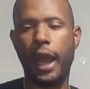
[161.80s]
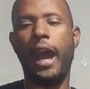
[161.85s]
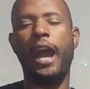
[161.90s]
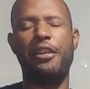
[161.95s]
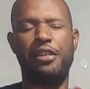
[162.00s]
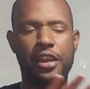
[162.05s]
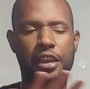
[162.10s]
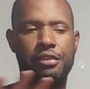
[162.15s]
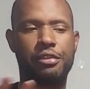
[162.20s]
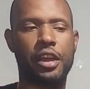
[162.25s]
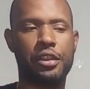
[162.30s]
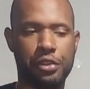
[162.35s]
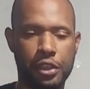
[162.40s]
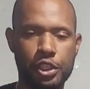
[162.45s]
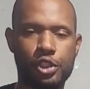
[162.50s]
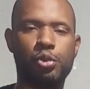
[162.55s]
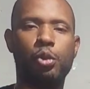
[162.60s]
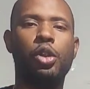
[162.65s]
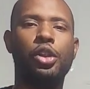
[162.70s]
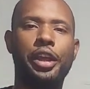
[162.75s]
I think that
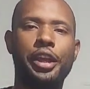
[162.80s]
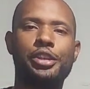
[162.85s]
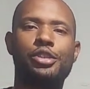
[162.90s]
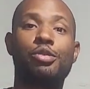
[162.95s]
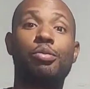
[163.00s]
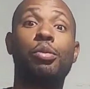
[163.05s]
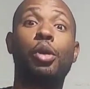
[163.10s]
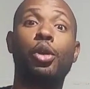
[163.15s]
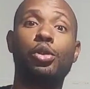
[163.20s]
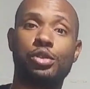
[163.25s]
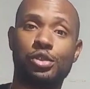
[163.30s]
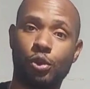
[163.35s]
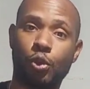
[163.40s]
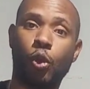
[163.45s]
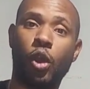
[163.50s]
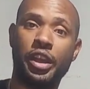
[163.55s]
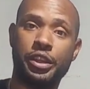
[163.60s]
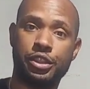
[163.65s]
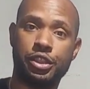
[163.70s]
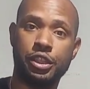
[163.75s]
this will answer most
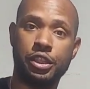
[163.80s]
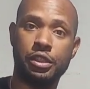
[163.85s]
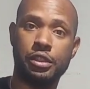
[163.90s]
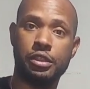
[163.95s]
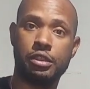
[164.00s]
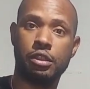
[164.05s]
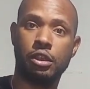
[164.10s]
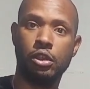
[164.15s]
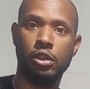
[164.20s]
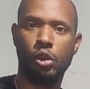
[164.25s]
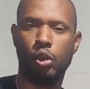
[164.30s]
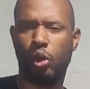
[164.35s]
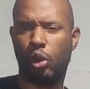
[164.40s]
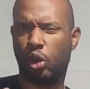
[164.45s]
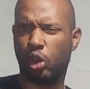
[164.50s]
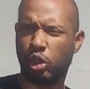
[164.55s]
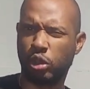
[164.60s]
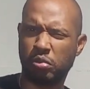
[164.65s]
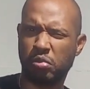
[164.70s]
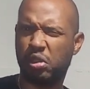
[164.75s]
questions
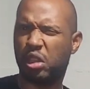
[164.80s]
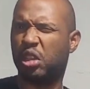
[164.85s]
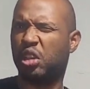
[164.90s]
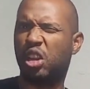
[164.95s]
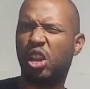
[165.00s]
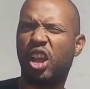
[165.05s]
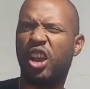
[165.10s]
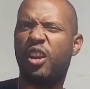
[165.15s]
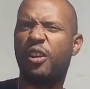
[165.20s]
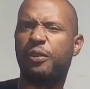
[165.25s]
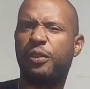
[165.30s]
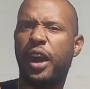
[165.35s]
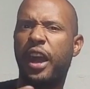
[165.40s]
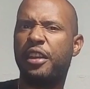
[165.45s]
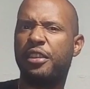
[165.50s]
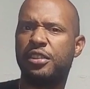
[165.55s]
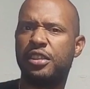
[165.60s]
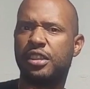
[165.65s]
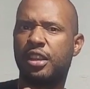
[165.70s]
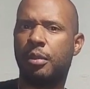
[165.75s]
or
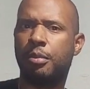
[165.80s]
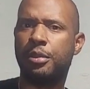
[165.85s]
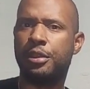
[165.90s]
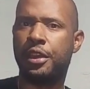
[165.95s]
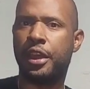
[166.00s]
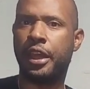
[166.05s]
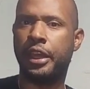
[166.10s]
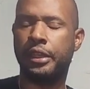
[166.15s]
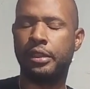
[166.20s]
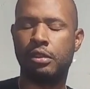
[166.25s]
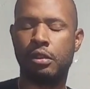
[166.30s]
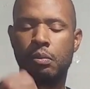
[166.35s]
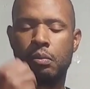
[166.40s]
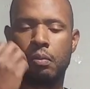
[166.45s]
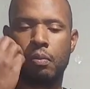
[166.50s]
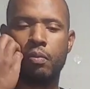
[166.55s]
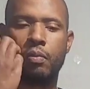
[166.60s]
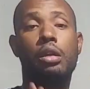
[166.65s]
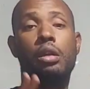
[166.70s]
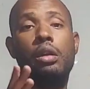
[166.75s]
clarify some things.
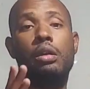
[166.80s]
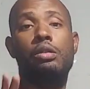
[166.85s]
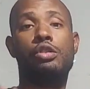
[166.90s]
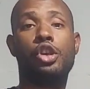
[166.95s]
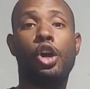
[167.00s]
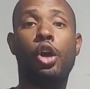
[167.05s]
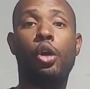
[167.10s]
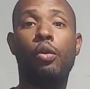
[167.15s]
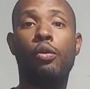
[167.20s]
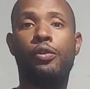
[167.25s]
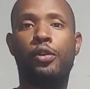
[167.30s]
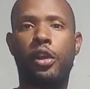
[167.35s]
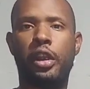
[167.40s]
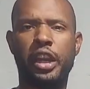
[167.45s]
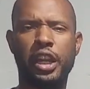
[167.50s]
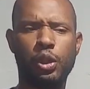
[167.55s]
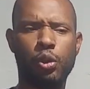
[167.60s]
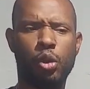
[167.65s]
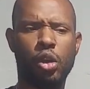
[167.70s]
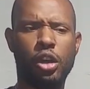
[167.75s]
So for
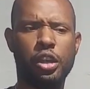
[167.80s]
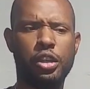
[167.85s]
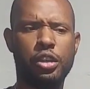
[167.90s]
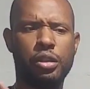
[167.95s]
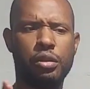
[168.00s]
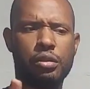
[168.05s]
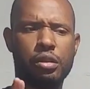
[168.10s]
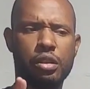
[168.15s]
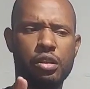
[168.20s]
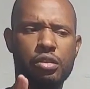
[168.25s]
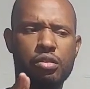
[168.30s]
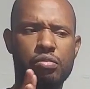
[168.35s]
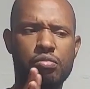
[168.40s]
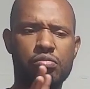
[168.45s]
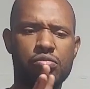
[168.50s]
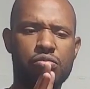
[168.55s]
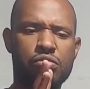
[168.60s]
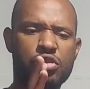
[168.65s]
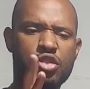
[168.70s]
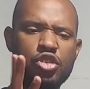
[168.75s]
anyone
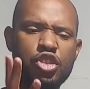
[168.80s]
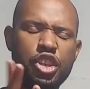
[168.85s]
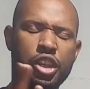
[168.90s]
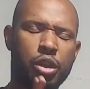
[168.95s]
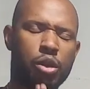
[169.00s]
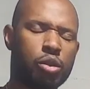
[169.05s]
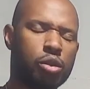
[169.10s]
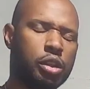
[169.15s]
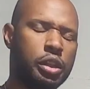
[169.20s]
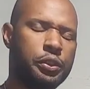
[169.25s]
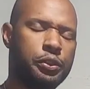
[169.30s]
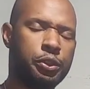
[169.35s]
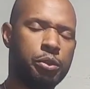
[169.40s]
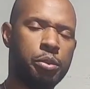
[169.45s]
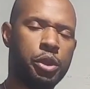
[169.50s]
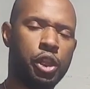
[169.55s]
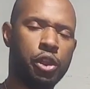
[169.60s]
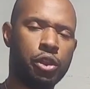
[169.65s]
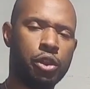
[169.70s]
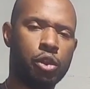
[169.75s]
generally
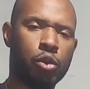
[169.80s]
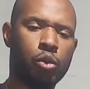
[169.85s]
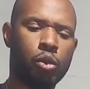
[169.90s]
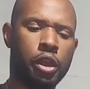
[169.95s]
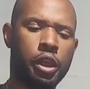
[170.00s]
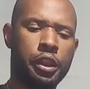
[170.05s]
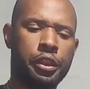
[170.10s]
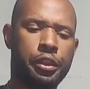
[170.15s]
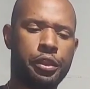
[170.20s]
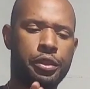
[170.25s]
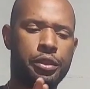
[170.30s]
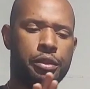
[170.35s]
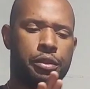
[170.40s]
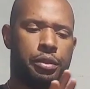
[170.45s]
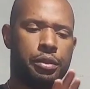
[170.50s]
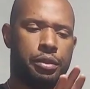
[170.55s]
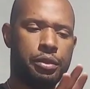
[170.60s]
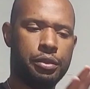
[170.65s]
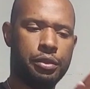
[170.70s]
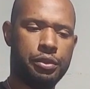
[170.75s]
familiar with
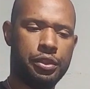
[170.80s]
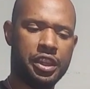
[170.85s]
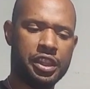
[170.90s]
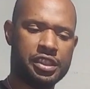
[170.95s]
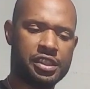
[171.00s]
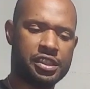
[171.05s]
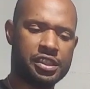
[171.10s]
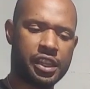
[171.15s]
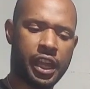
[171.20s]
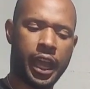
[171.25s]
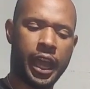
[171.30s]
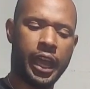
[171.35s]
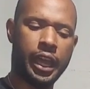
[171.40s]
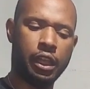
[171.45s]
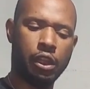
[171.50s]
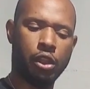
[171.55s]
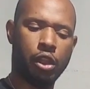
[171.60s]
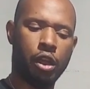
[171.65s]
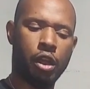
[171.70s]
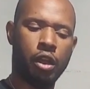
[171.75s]
this
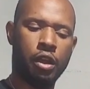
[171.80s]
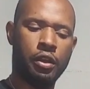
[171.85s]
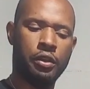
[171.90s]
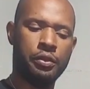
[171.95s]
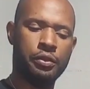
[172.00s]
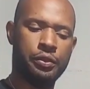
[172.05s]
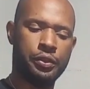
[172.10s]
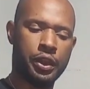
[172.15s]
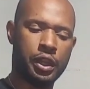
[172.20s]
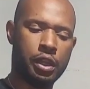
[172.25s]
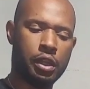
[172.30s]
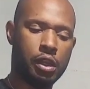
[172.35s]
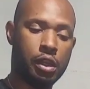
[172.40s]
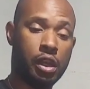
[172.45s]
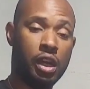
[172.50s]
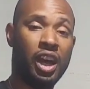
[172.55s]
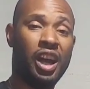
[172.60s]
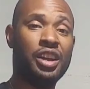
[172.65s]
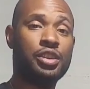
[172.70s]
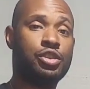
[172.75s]
style of
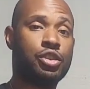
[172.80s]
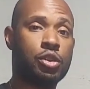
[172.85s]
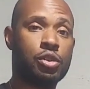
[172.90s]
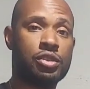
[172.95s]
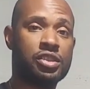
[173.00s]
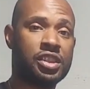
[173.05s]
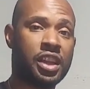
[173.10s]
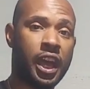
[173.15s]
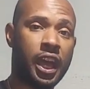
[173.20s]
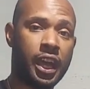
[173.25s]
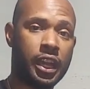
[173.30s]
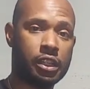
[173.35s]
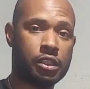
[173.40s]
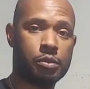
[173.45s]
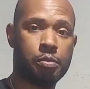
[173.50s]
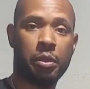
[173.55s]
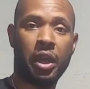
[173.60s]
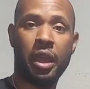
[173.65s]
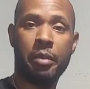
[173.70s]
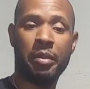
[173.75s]
Hunter
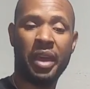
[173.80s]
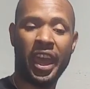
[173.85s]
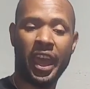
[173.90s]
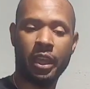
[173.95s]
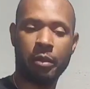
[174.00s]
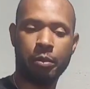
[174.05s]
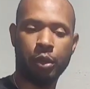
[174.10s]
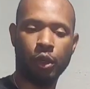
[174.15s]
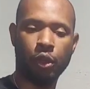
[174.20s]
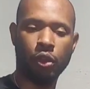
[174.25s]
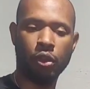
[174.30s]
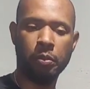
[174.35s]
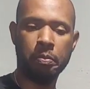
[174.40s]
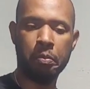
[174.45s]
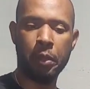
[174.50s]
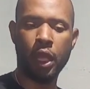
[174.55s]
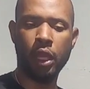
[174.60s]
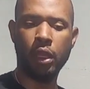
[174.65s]
stocks by Magpul,